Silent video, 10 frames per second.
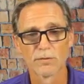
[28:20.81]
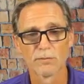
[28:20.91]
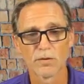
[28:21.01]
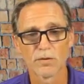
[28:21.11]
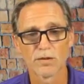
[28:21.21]

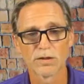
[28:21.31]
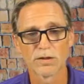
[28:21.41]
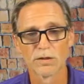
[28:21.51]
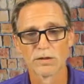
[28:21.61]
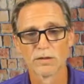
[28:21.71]

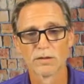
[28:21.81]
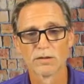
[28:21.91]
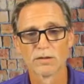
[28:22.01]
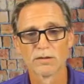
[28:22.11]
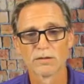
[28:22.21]
motor
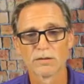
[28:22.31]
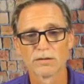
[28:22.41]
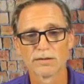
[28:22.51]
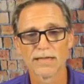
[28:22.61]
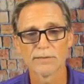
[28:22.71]

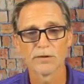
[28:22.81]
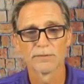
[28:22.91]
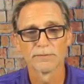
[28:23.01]
timer.